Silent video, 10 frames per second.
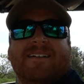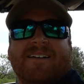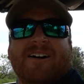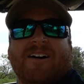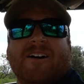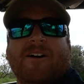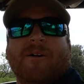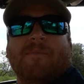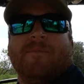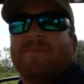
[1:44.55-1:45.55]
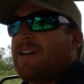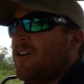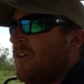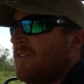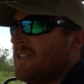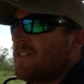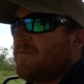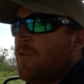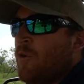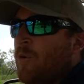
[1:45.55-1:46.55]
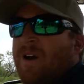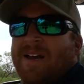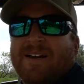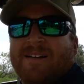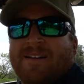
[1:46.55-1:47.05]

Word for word: Uh, they call this the four-way.